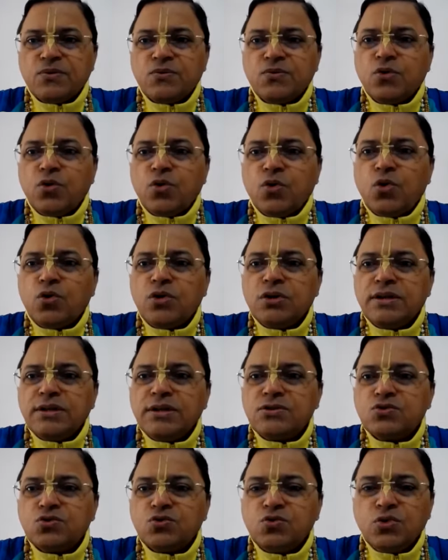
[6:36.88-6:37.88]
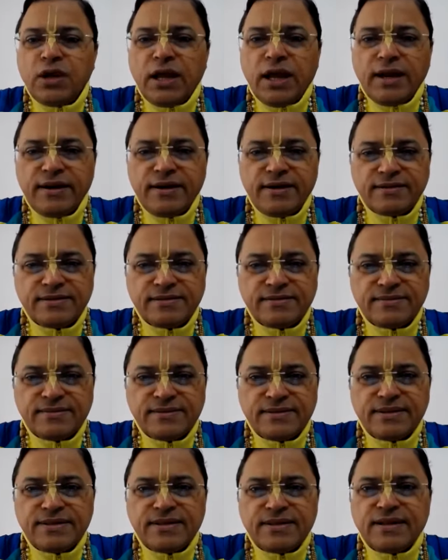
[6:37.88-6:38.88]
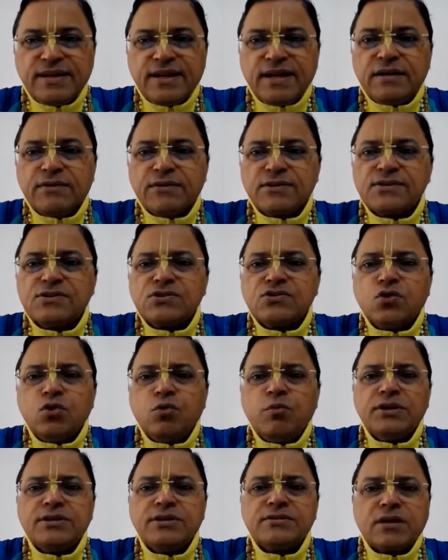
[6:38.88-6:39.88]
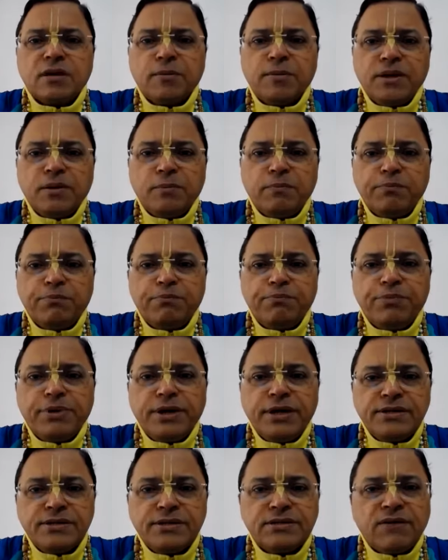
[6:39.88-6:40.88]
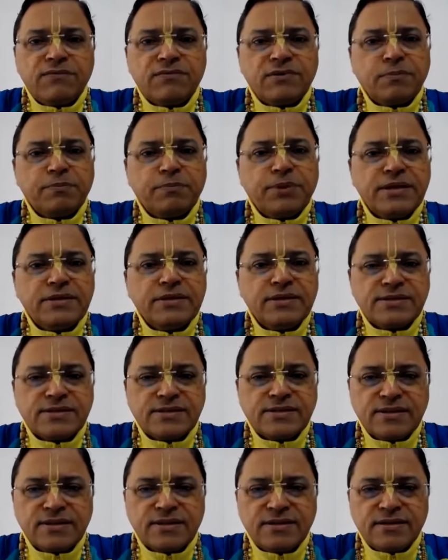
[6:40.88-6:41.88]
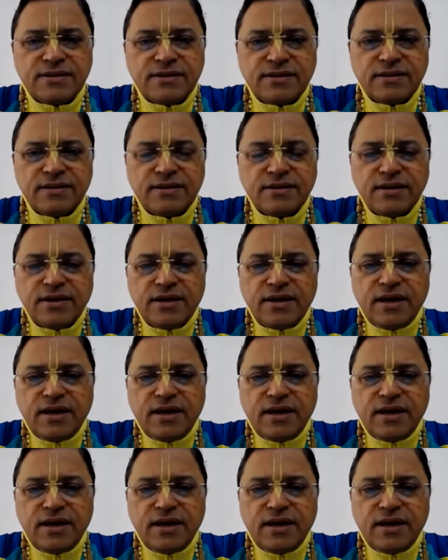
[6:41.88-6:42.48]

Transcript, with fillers: who owned the Juhu land. And there was so much trouble, pages after pages, it is written,